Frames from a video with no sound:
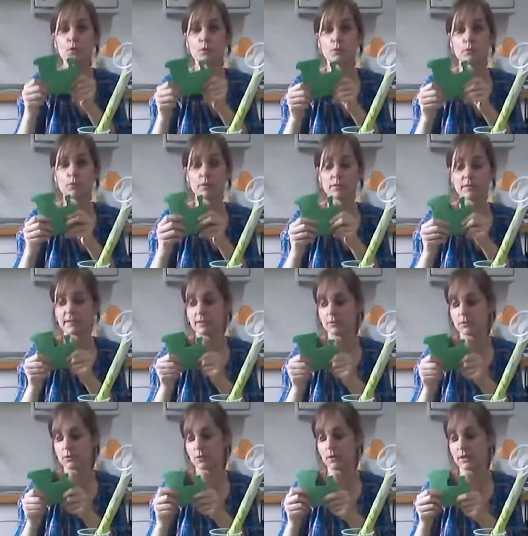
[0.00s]
I think that
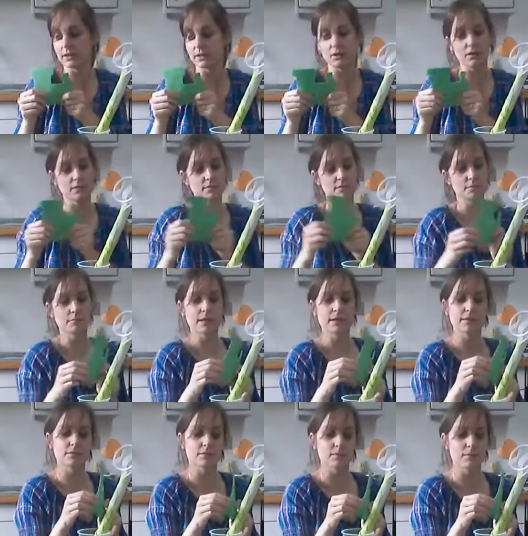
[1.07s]
would look quite nice to
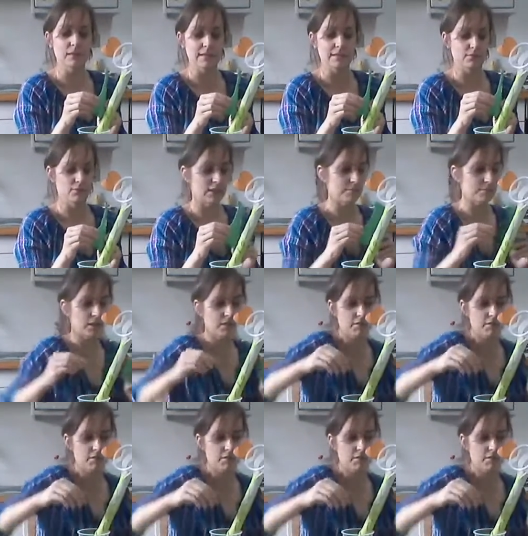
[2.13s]
make some leaf shapes.